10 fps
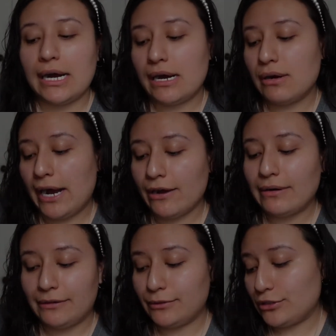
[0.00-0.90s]
how
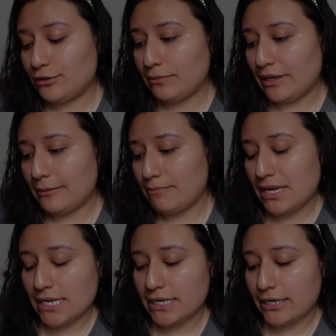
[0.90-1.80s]
I would do my
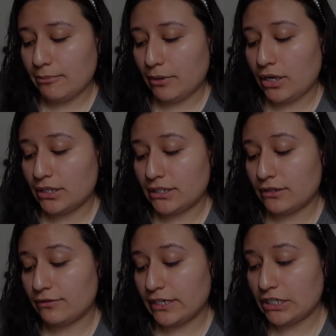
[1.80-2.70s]
makeup on a
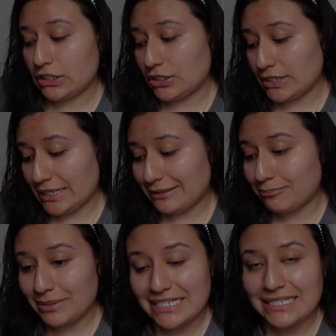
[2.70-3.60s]
regular day
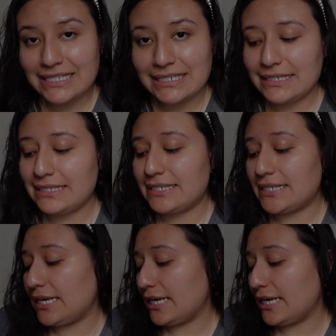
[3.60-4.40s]
basis.